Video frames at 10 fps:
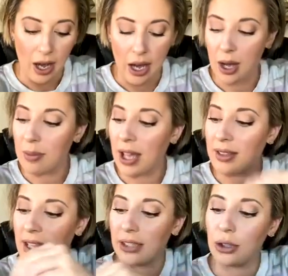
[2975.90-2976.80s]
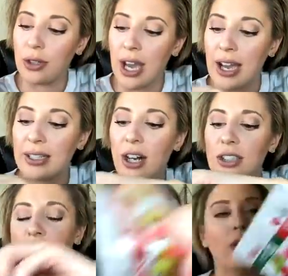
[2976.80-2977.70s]
Um, and then you get
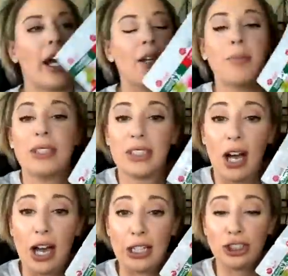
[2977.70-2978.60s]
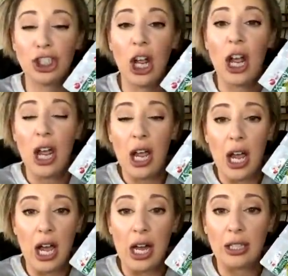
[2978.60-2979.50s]
also like massage
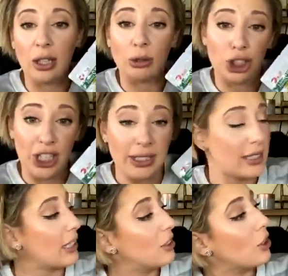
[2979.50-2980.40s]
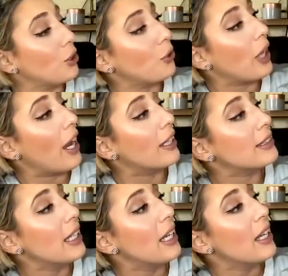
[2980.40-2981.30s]
uh, lotions. And so you
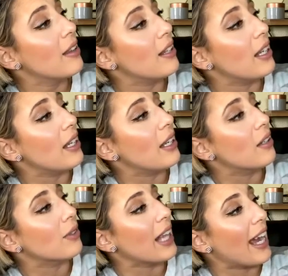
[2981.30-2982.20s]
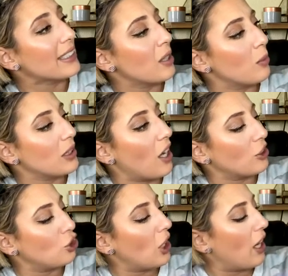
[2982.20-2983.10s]
get the relaxing
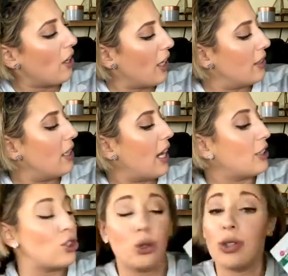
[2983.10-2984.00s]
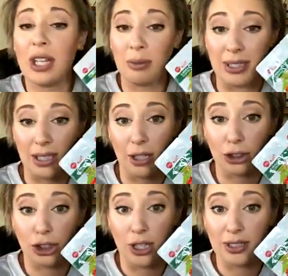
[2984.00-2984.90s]
massage gel and then a soothing
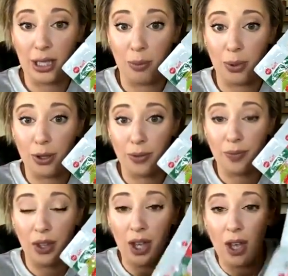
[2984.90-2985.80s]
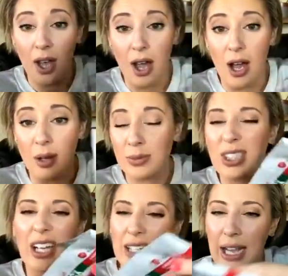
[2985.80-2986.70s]
massage gel sample. Um,
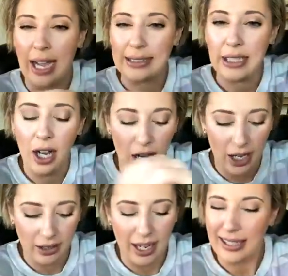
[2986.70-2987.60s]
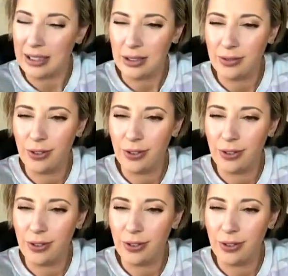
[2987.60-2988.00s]
so kind of like icy hot, kind of.